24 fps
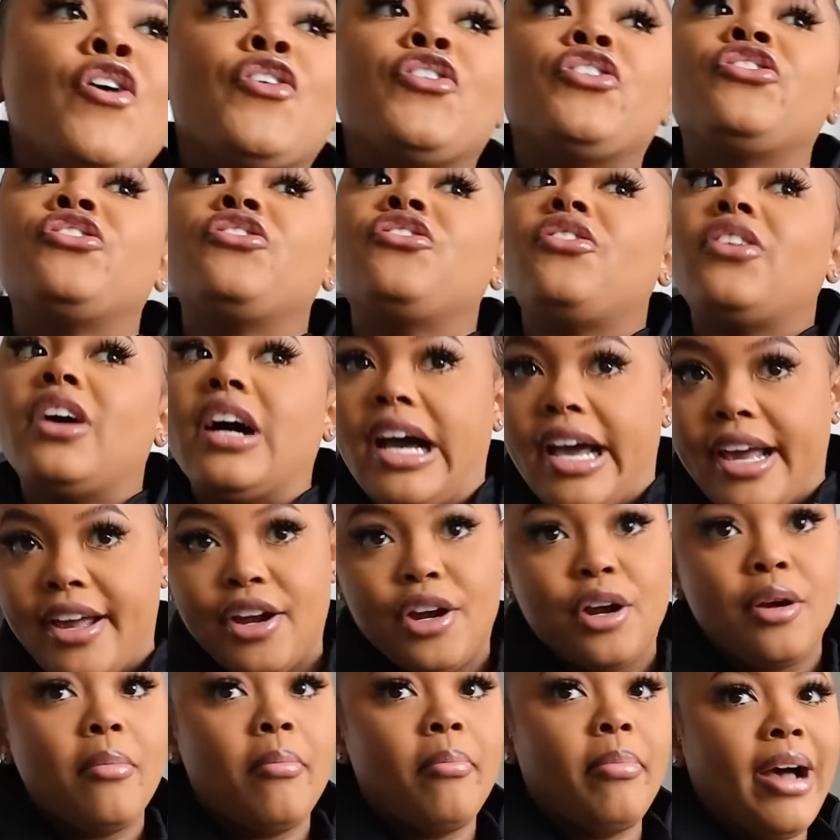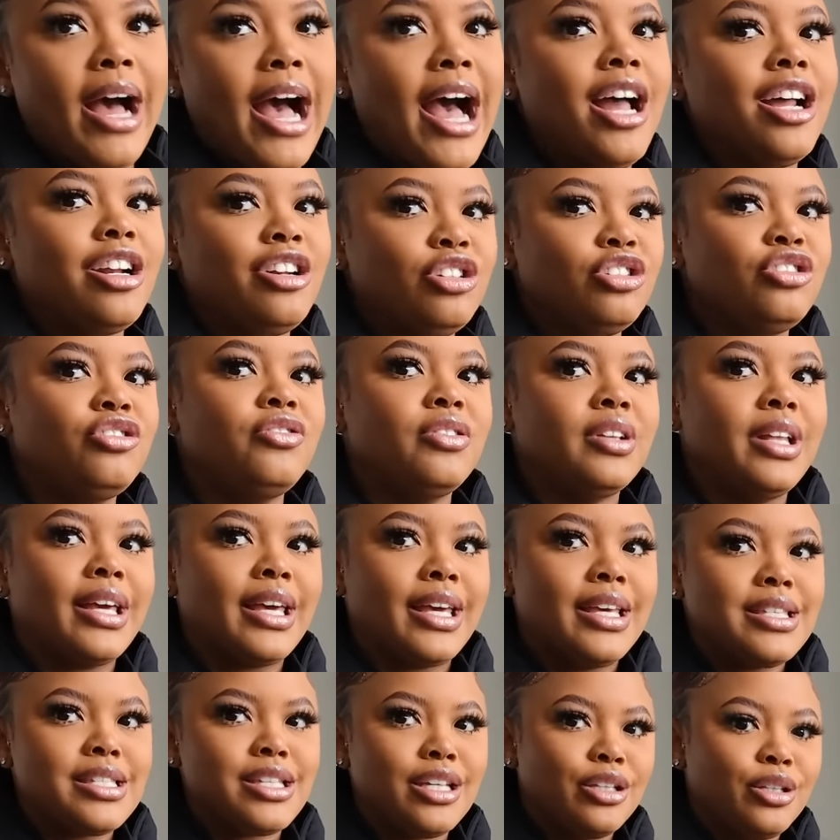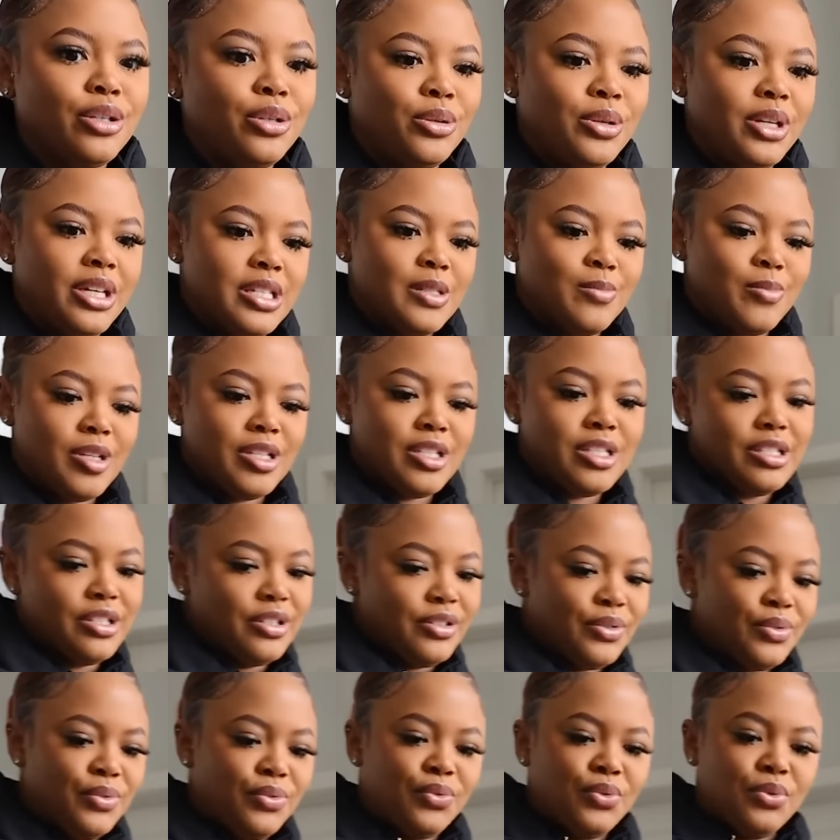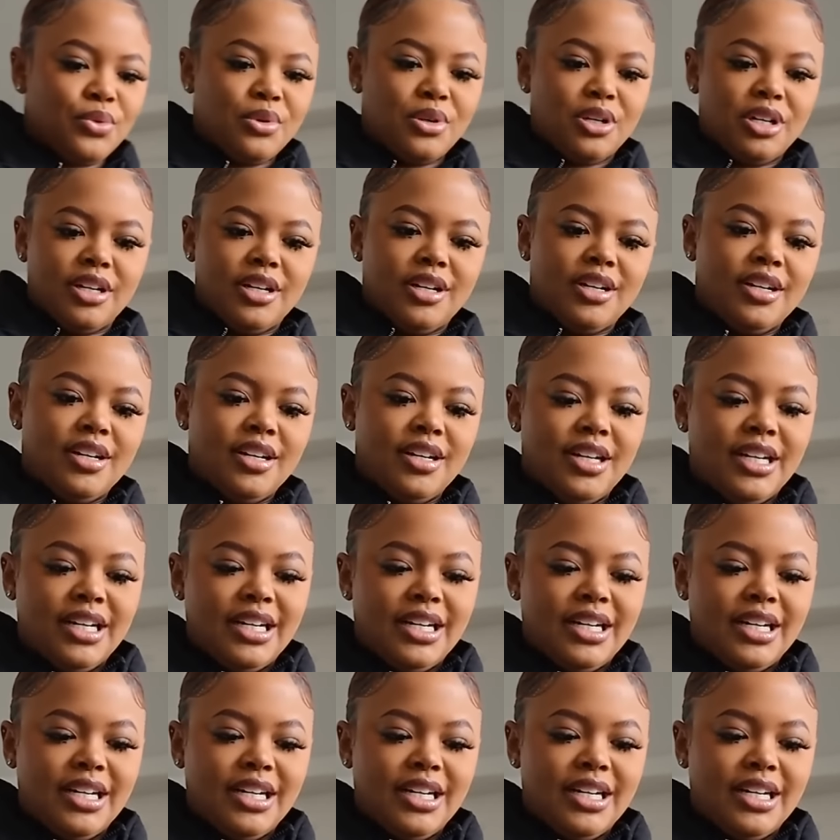Fire. But I do feel like it's a little expensive for